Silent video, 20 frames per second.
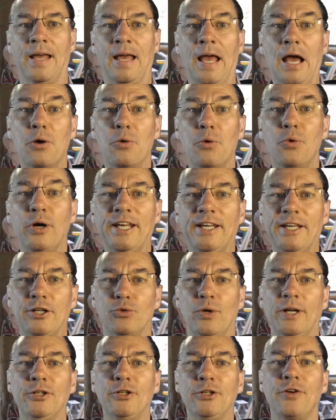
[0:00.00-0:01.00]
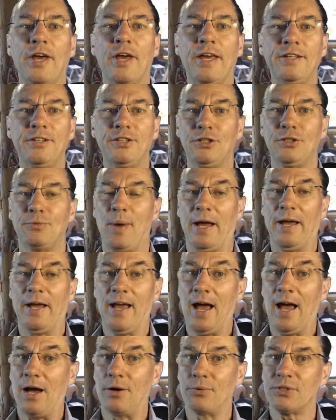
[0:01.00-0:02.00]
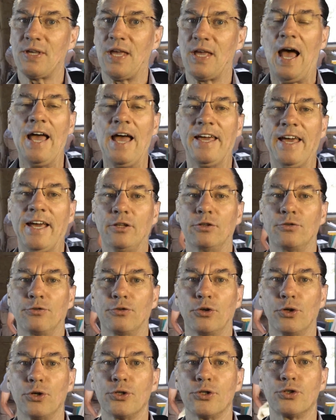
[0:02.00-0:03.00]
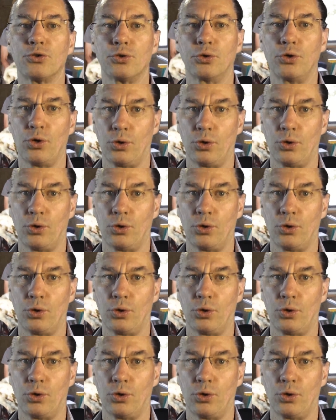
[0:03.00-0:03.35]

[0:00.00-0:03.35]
When I renovated my house, I had first to go